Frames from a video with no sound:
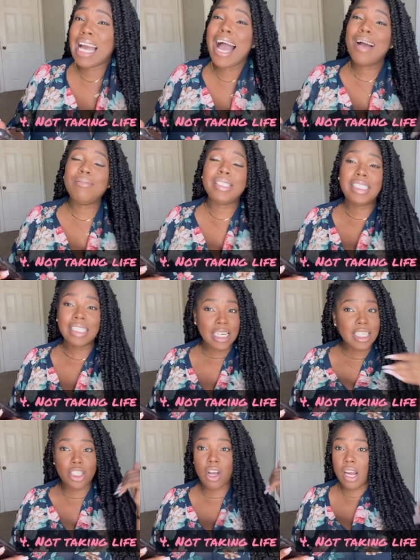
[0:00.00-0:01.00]
I'm
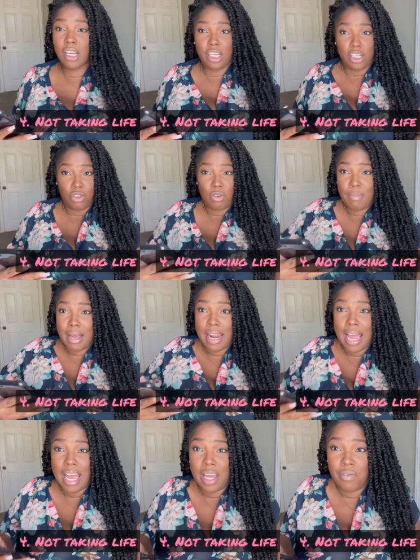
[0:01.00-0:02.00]
just starting to enjoy my
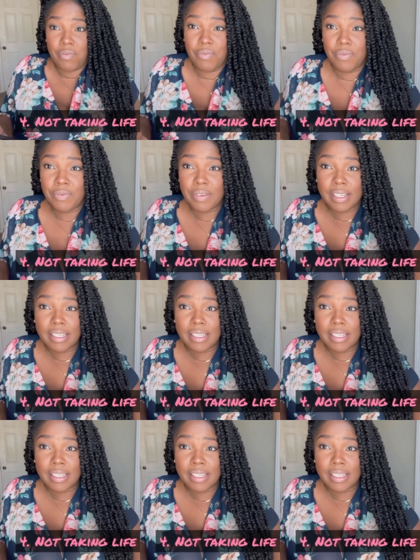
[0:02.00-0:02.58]
life.